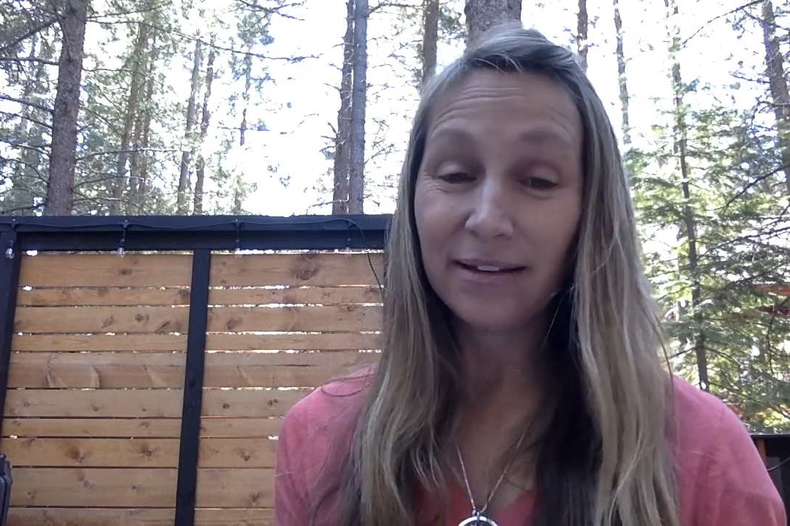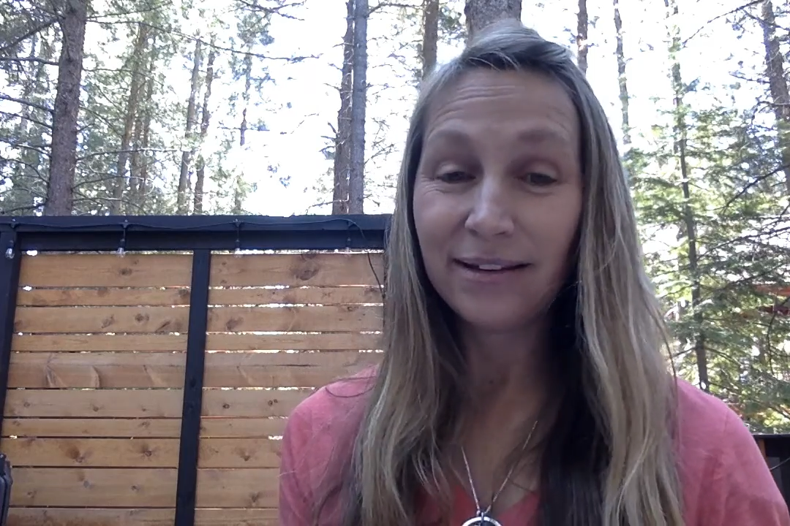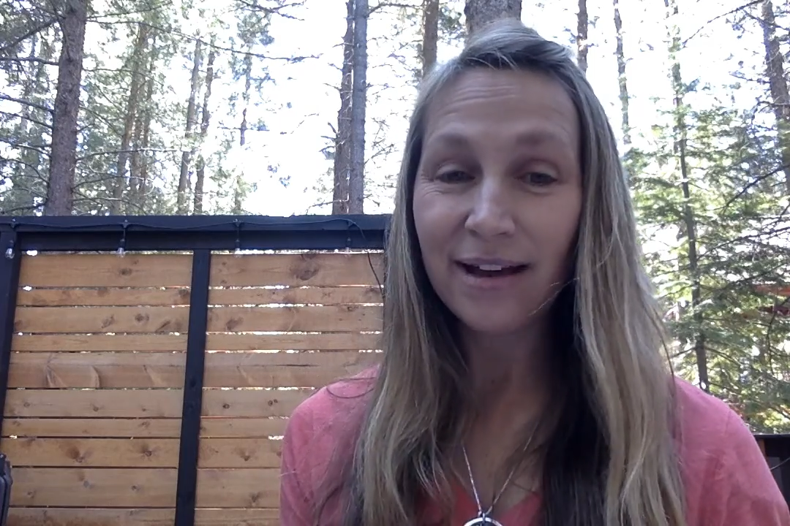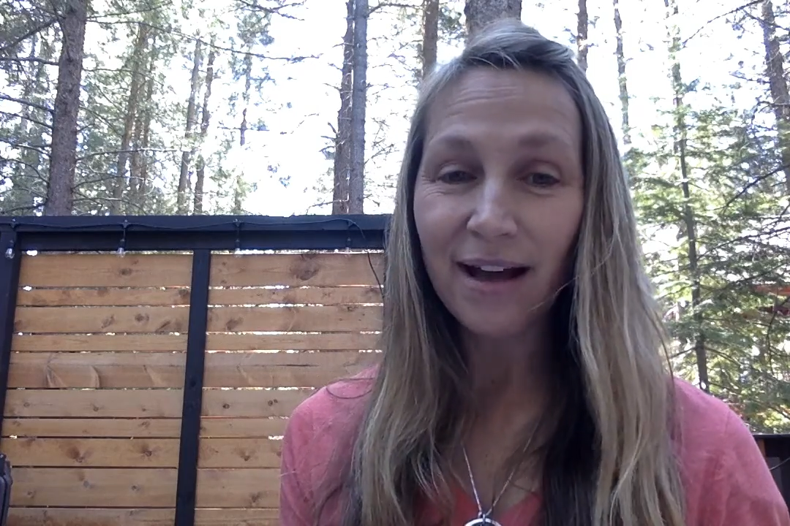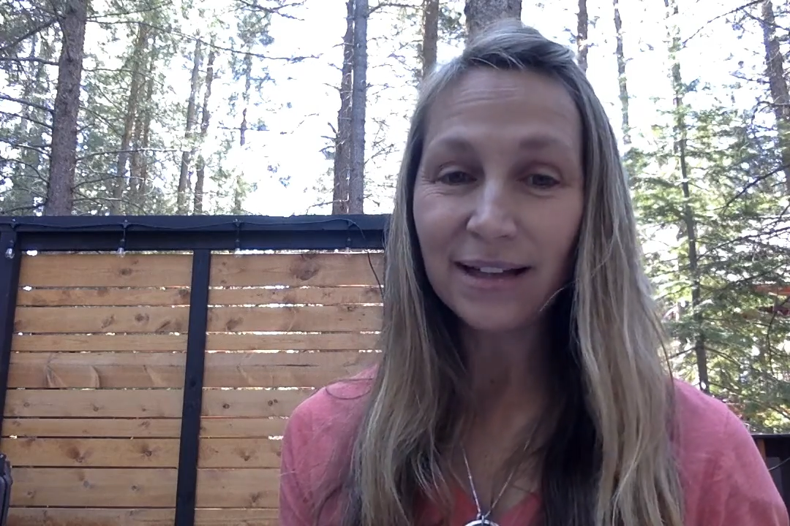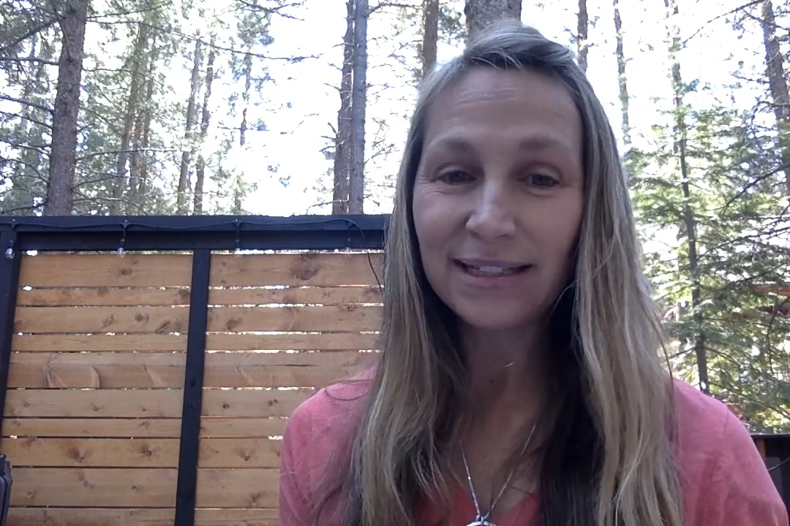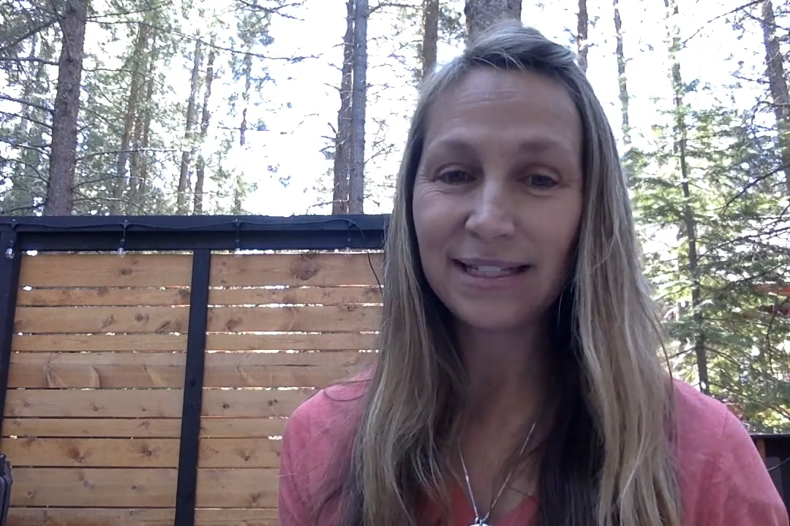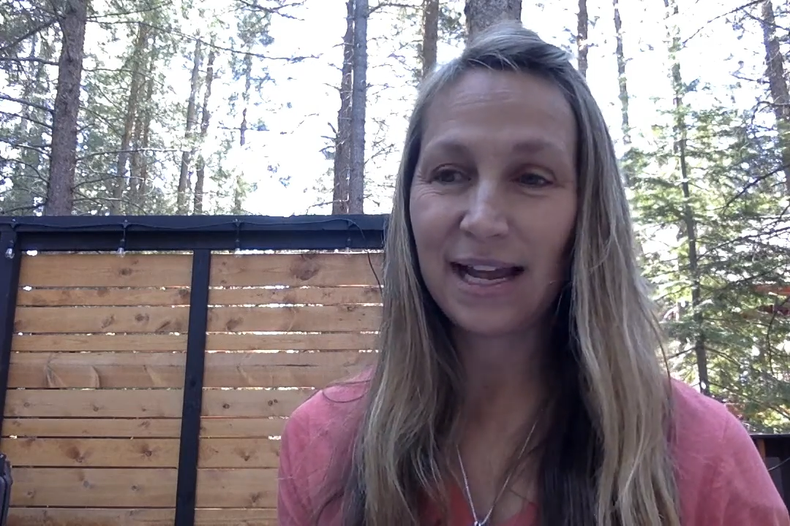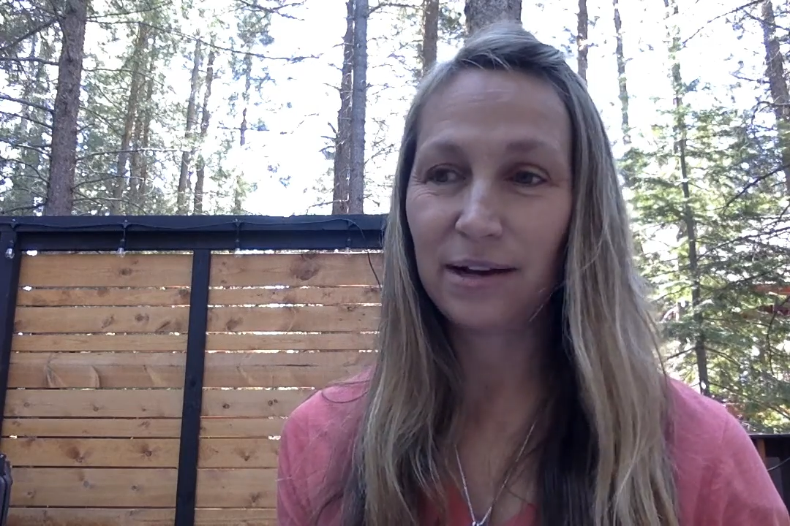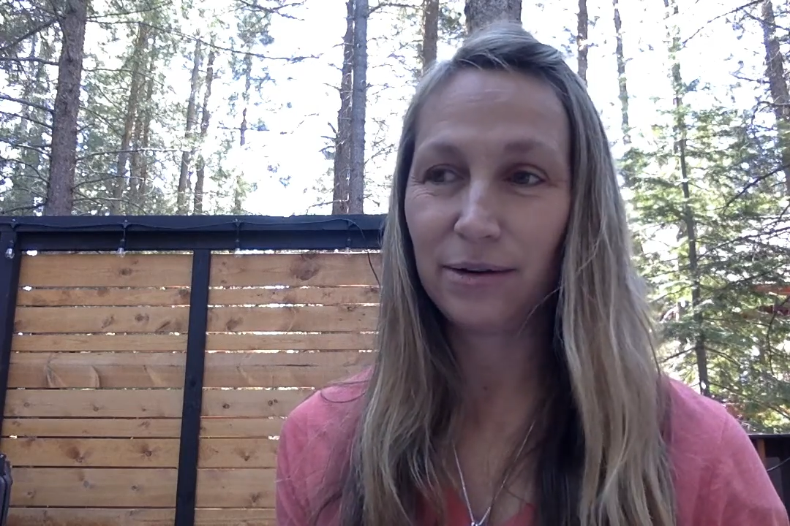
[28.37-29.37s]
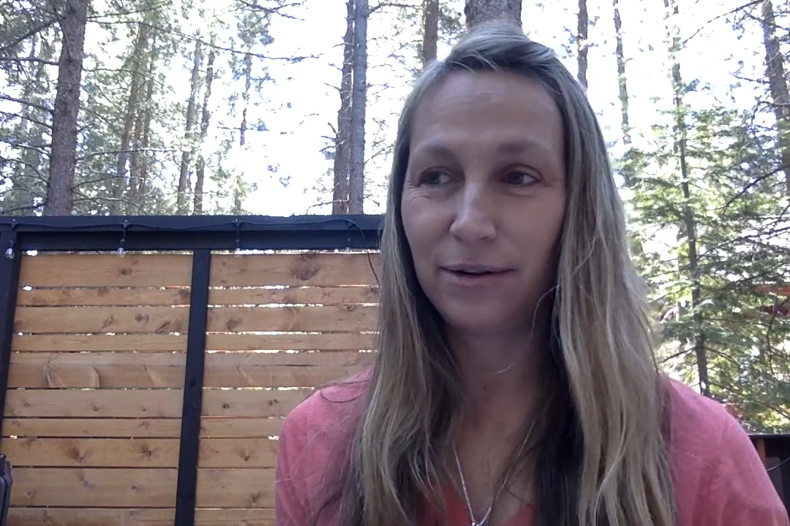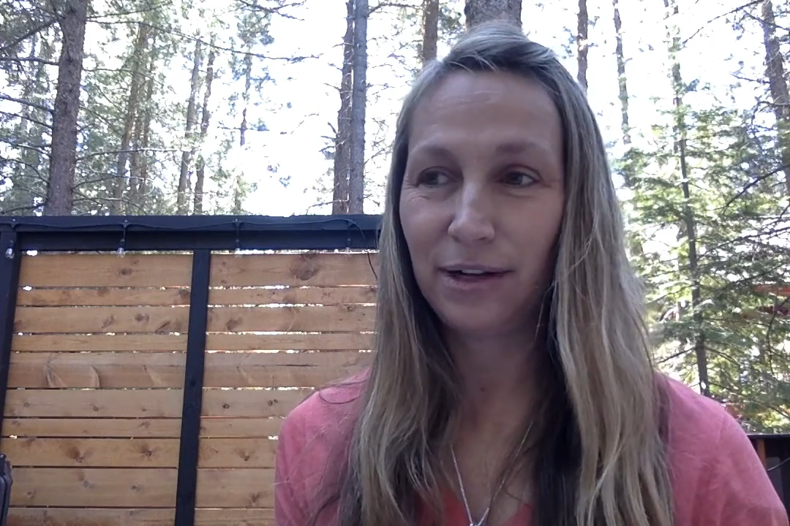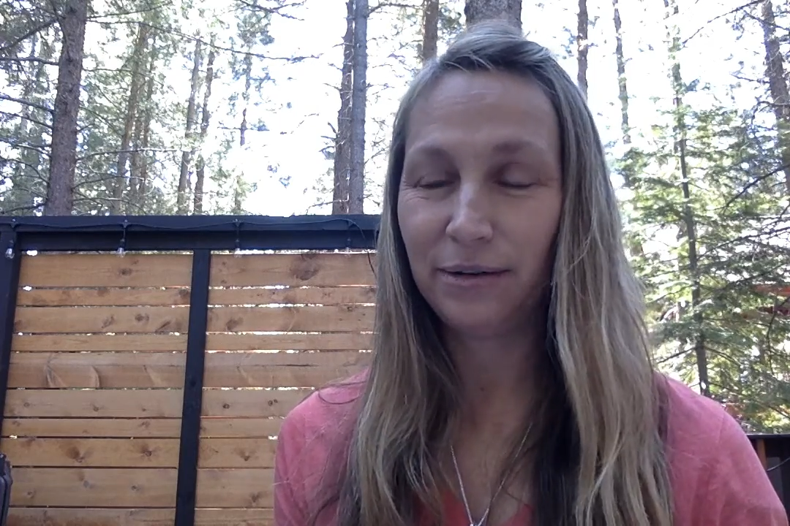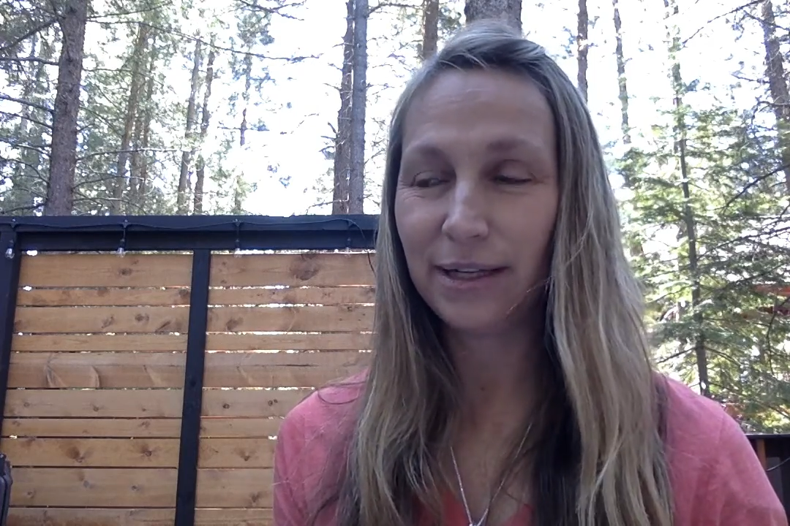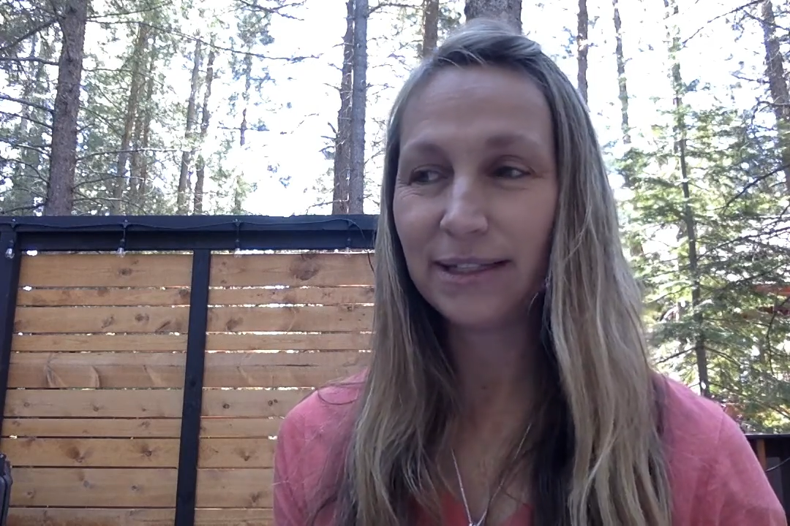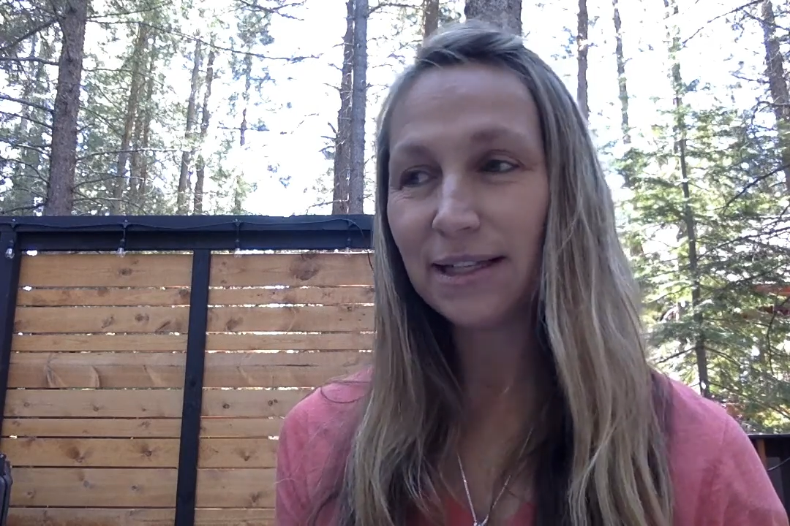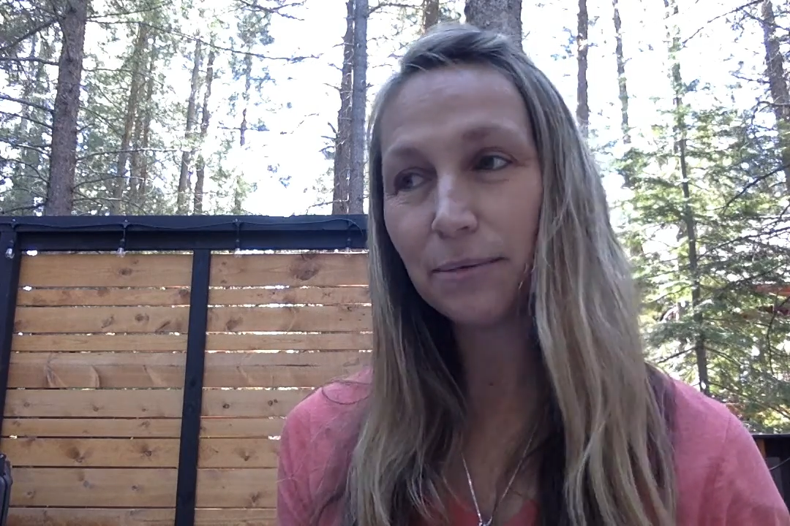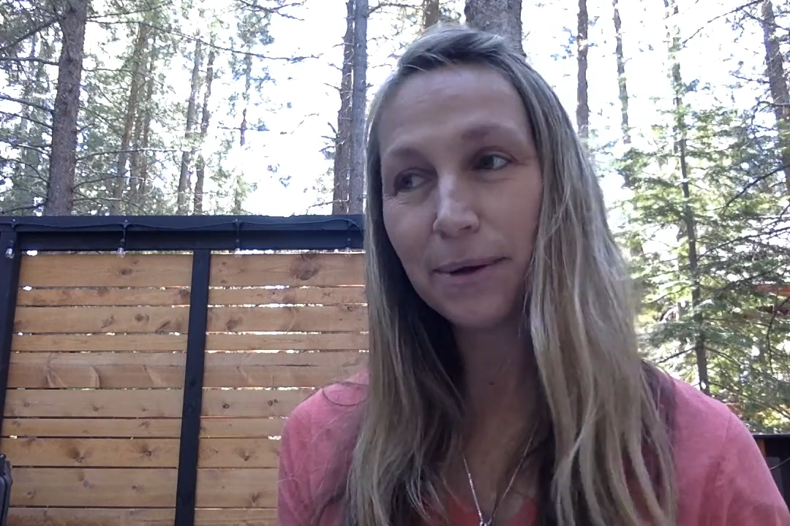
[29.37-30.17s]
non-standard units that